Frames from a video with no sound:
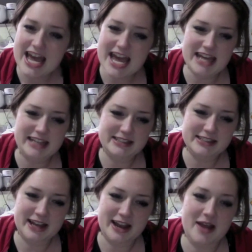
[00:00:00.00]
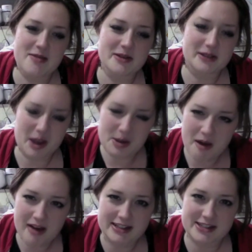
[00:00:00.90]
And I mean, come
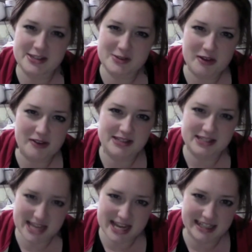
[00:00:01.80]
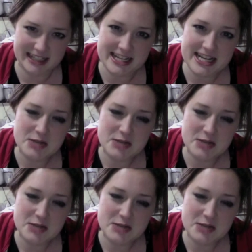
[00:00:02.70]
on, it's 2010.